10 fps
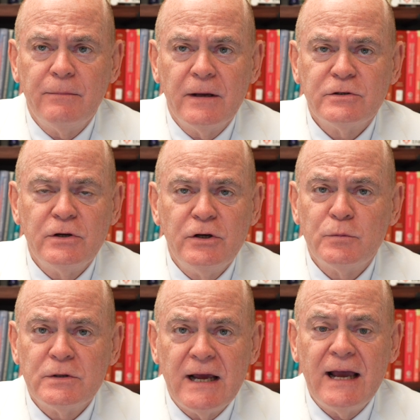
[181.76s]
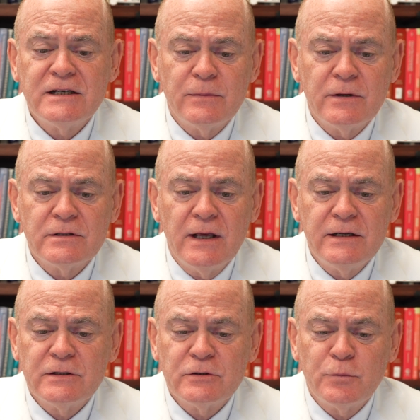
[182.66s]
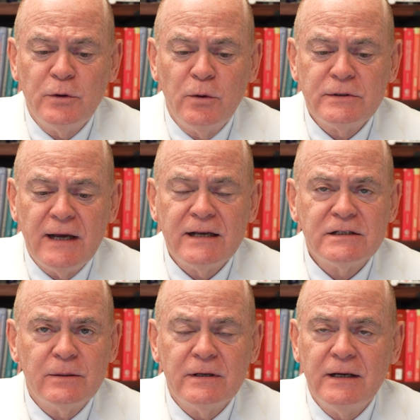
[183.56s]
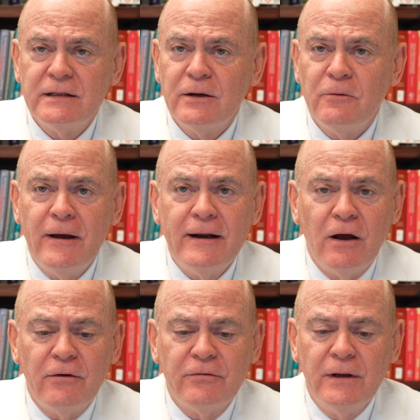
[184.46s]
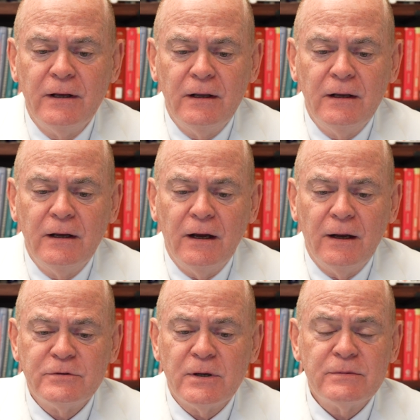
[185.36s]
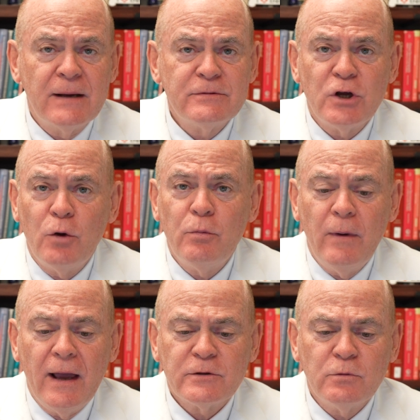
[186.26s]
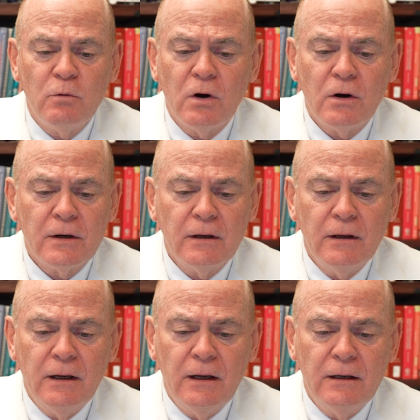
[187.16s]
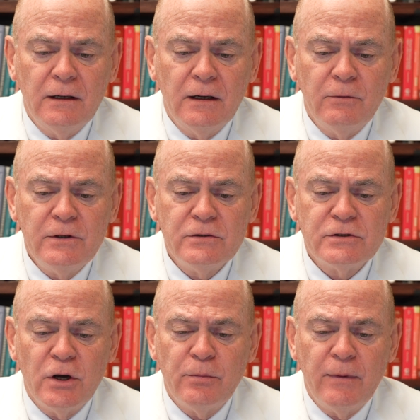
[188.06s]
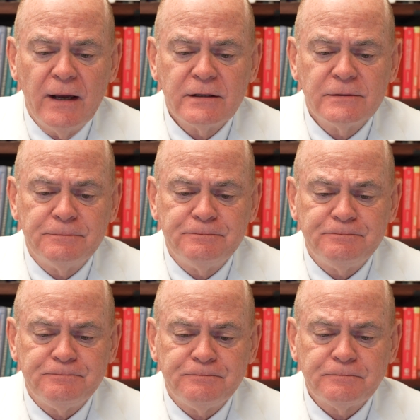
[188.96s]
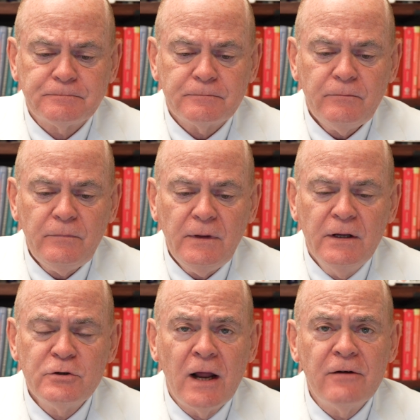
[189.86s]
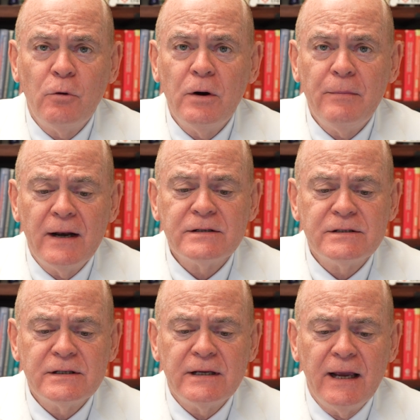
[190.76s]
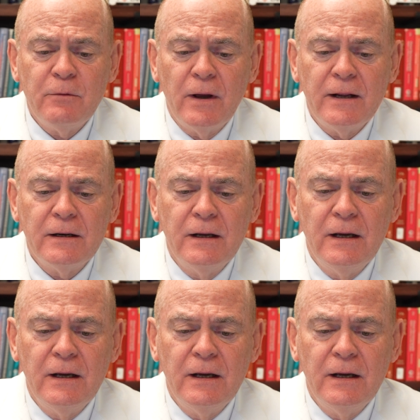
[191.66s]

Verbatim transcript: Make sure you use potassium because Lasix will spill potassium and get their weight off. Um, sometimes Topamax will work, and uh, we use Topamax. And try to avoid medicines that gain weight.